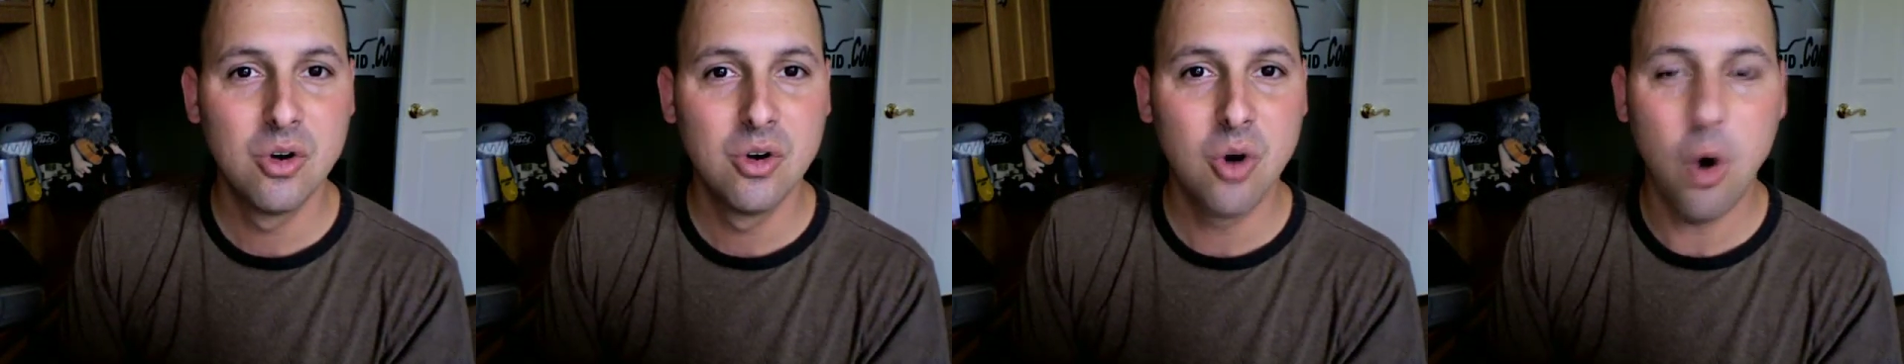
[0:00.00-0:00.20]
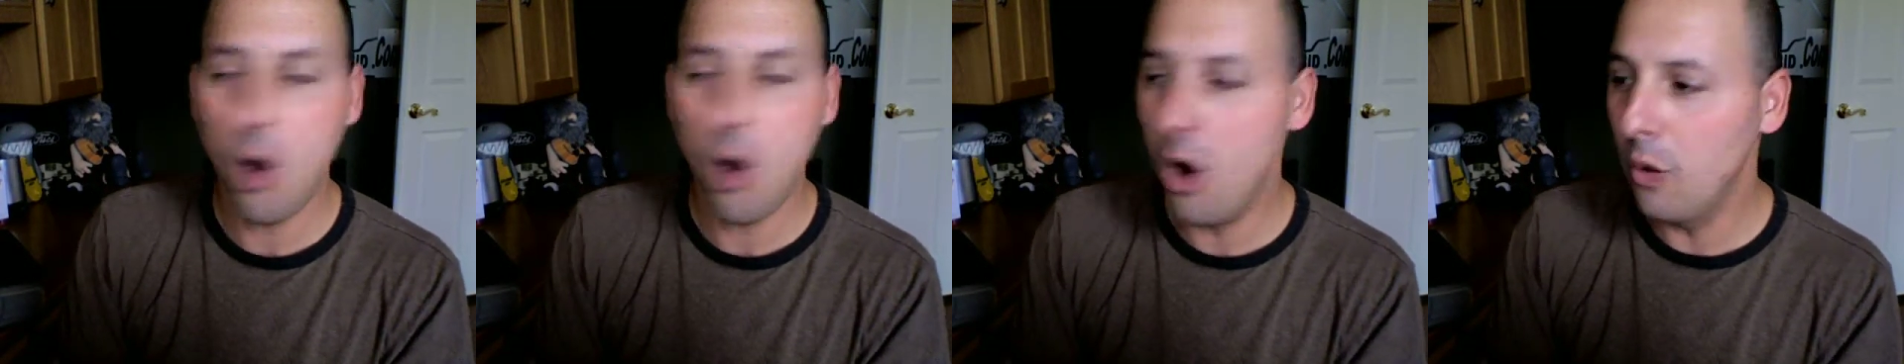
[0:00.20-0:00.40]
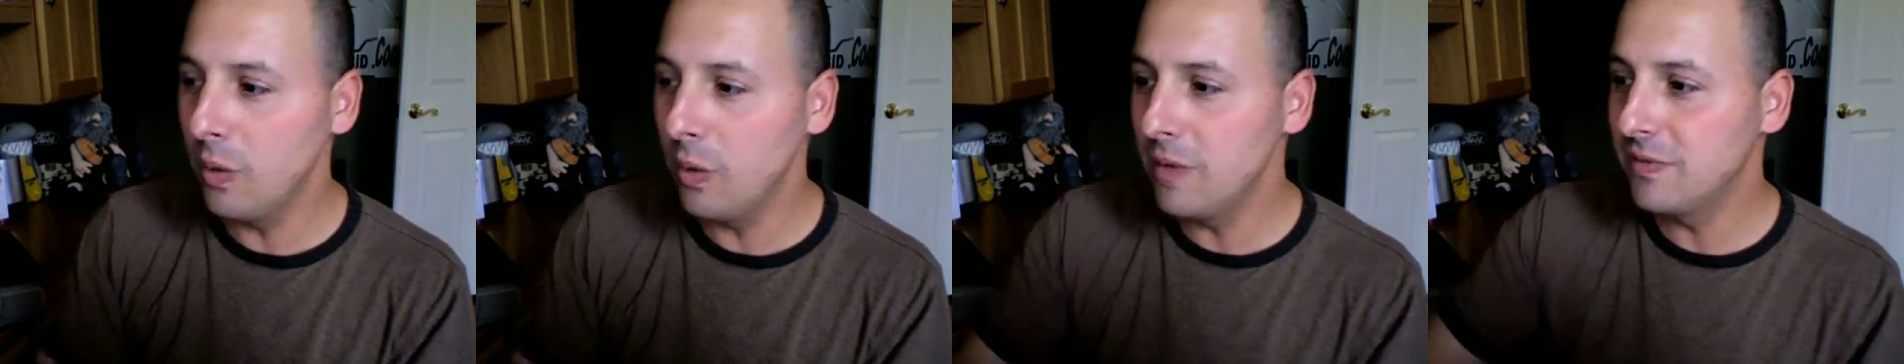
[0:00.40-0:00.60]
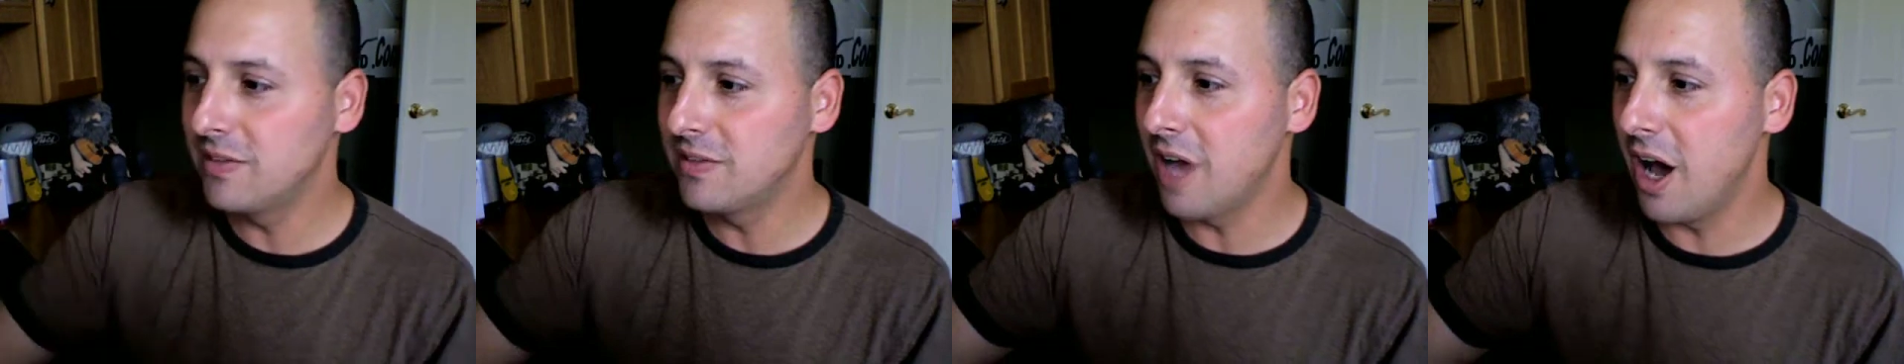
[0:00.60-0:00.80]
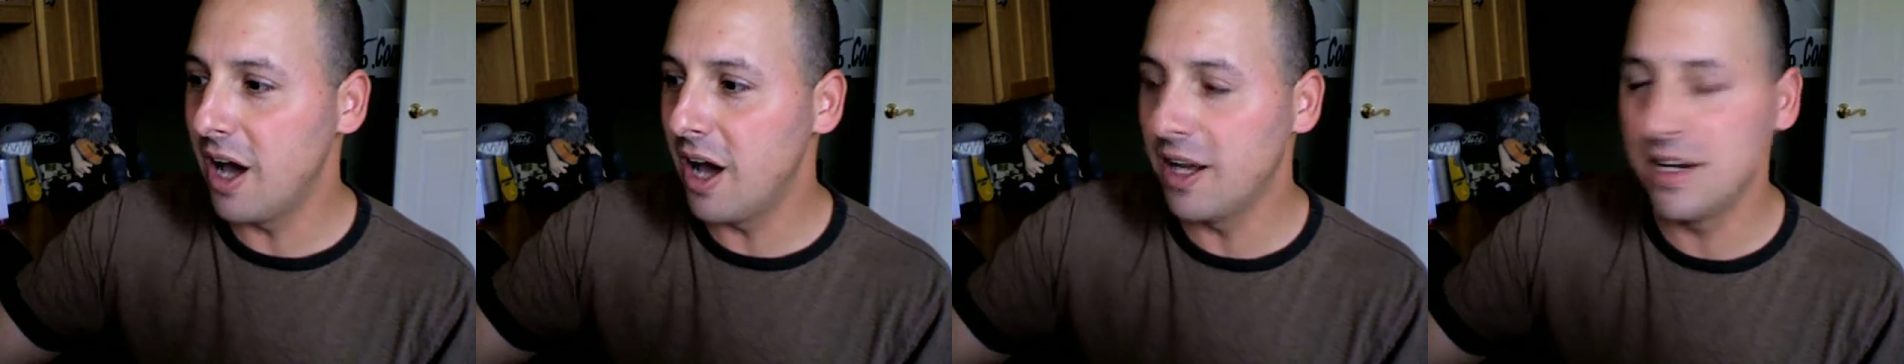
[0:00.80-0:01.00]
All we've
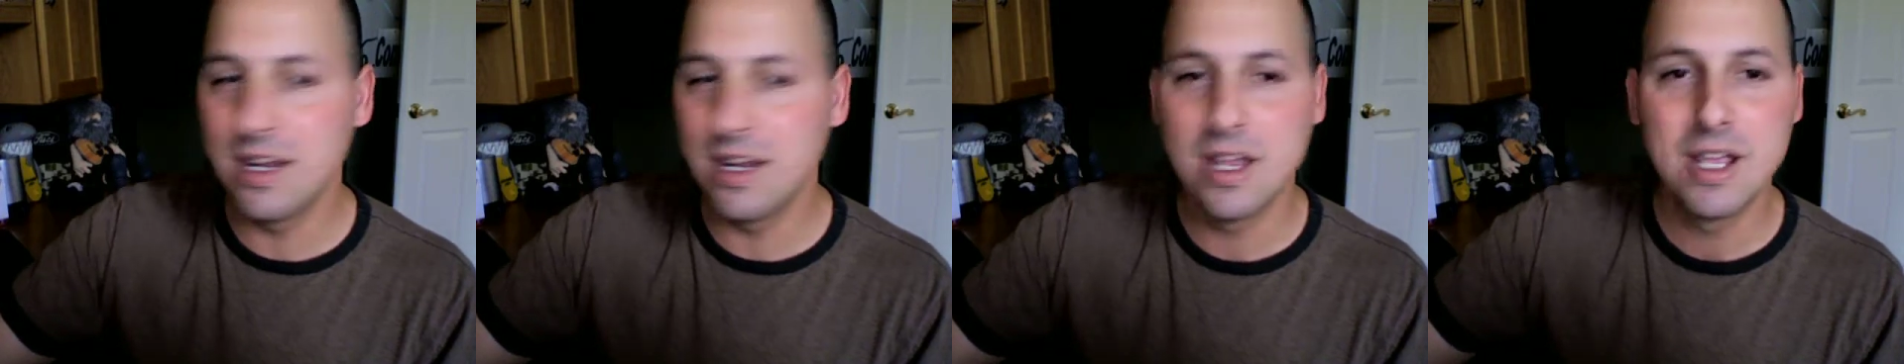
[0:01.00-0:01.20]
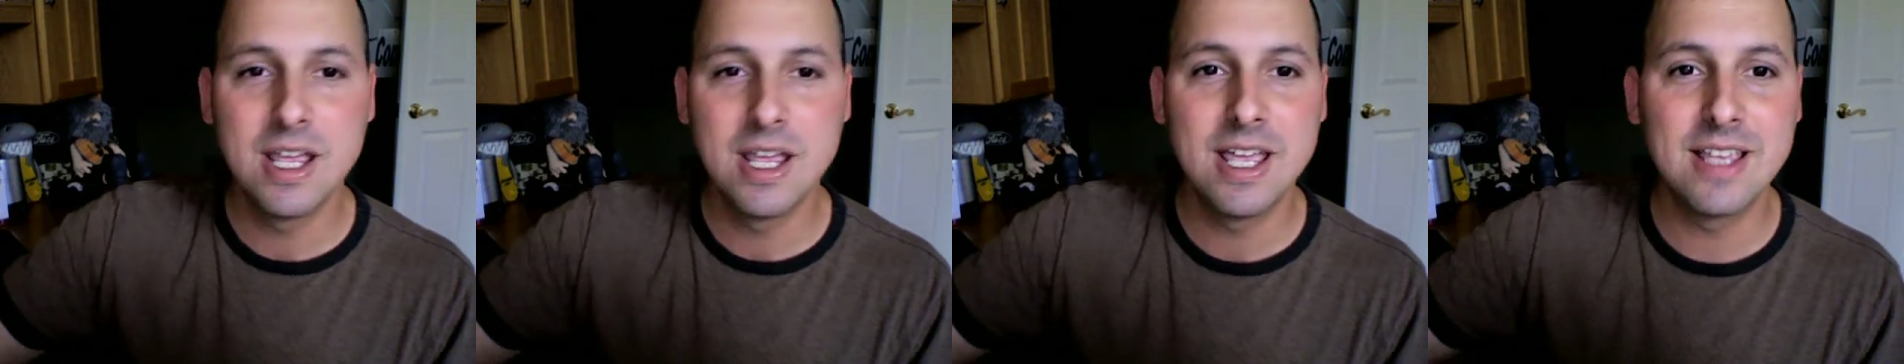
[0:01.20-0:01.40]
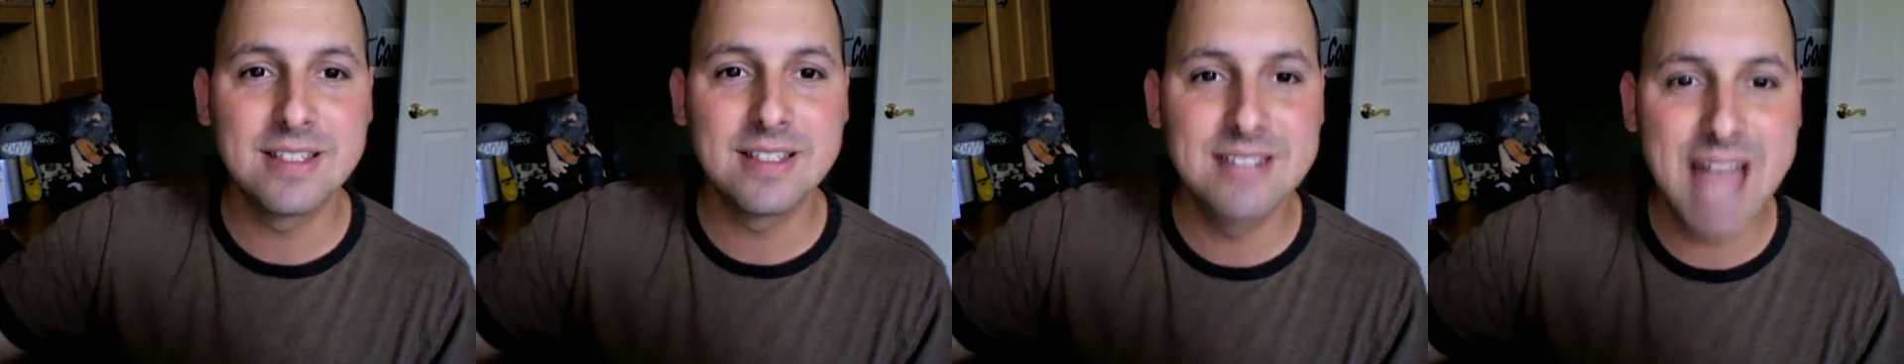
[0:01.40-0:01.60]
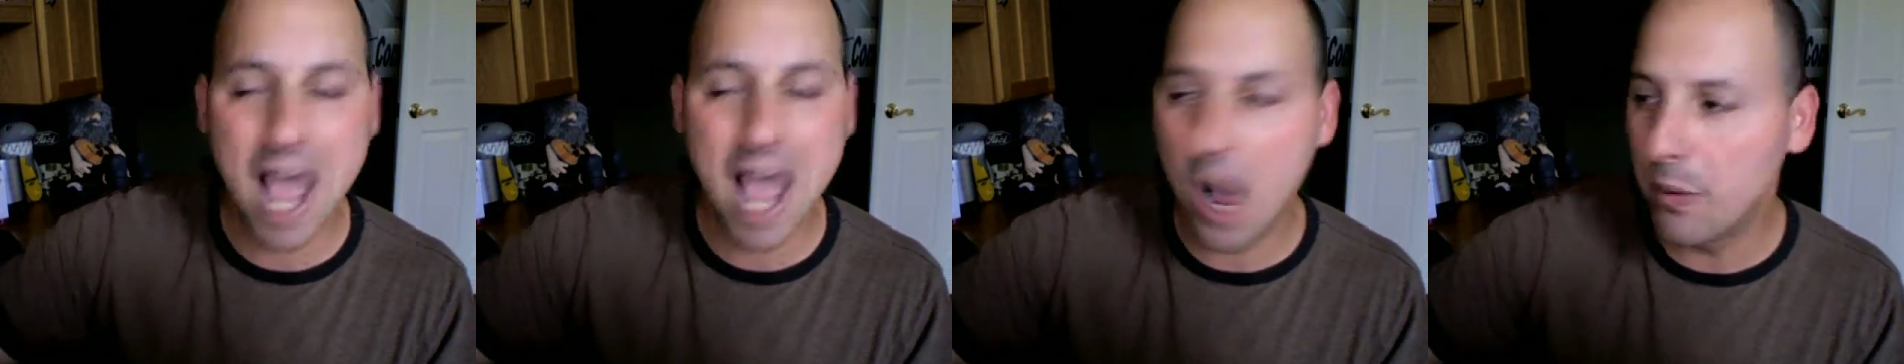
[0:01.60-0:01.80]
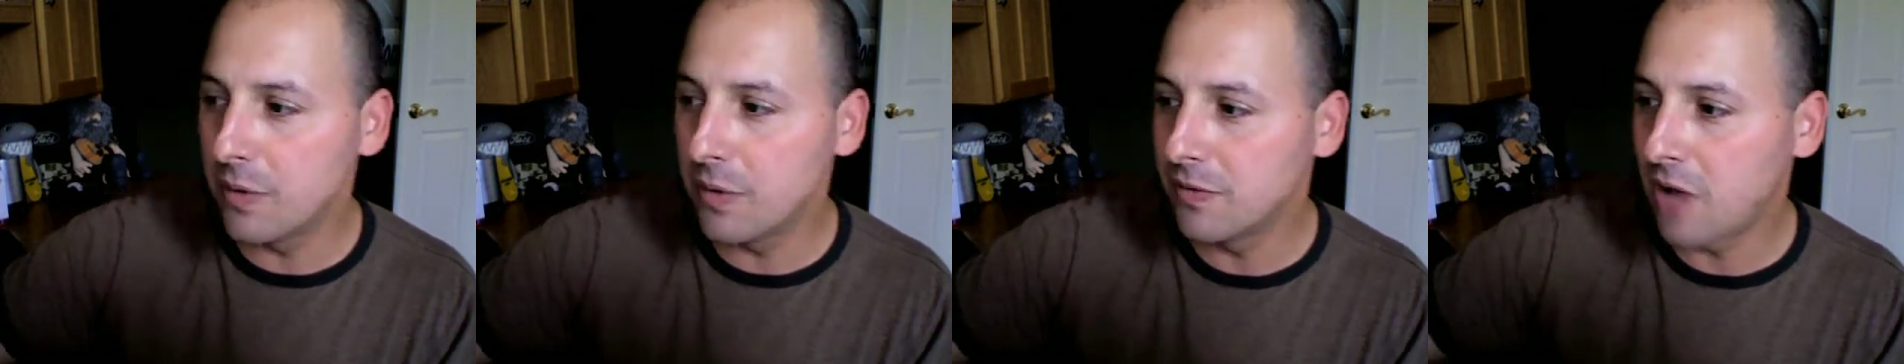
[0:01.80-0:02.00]
done is
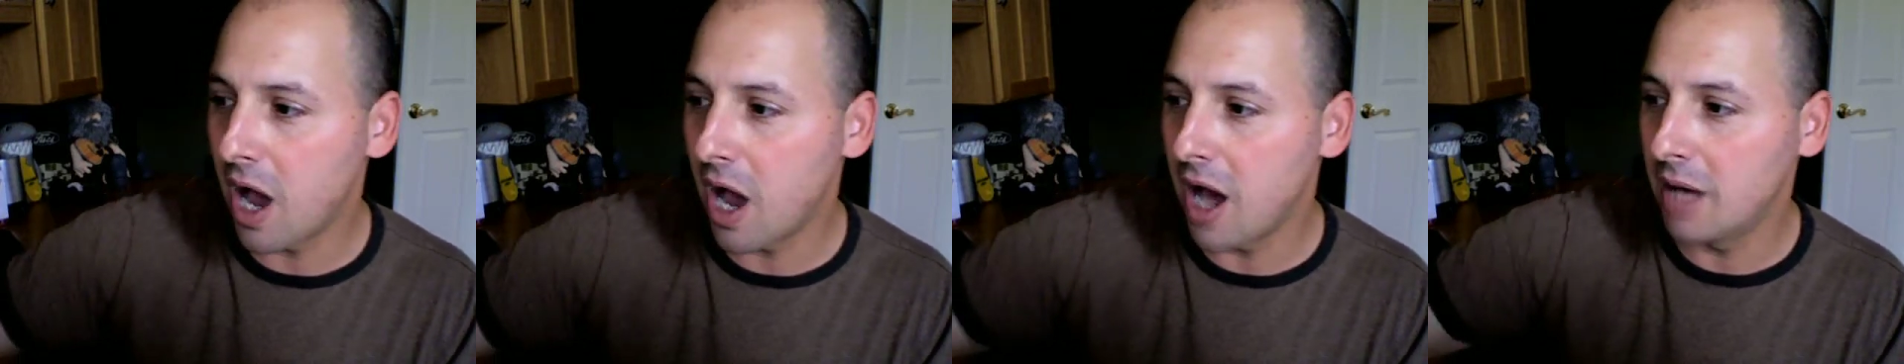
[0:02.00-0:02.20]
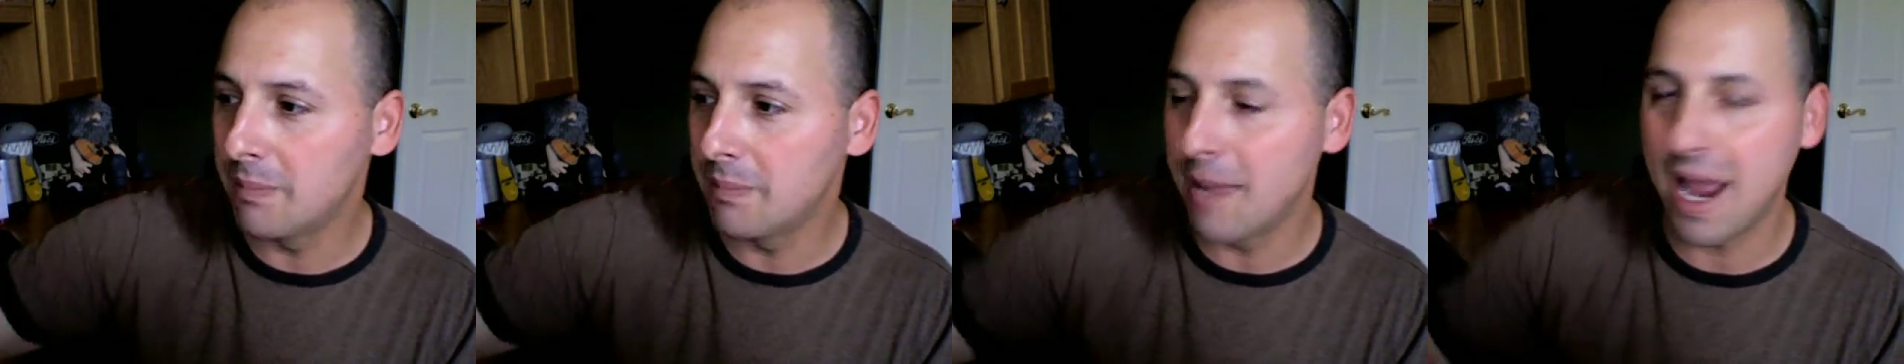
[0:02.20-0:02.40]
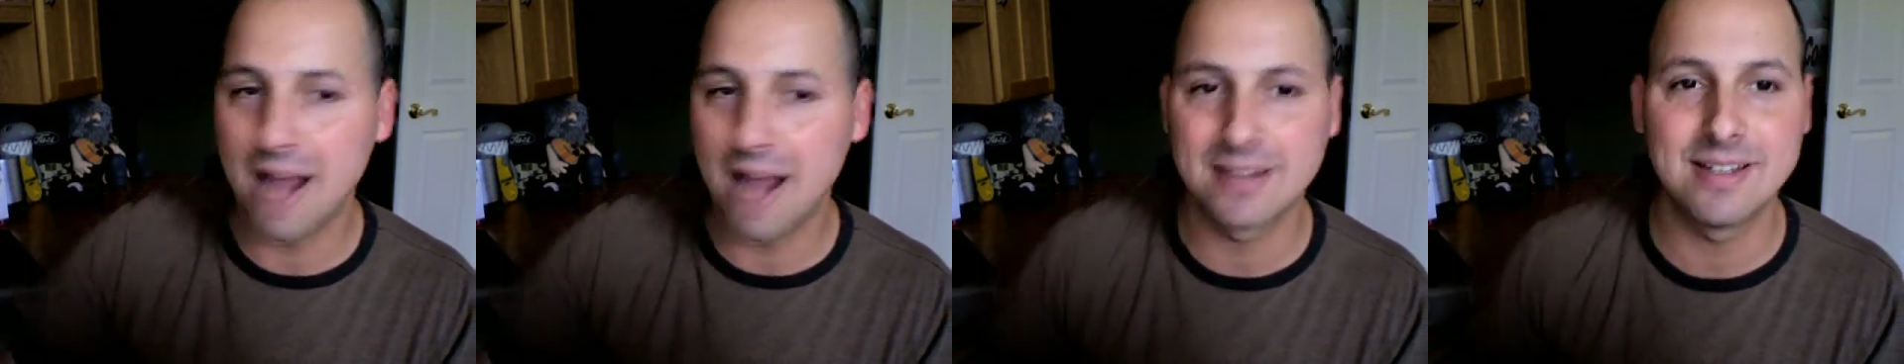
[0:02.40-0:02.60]
now we've gone back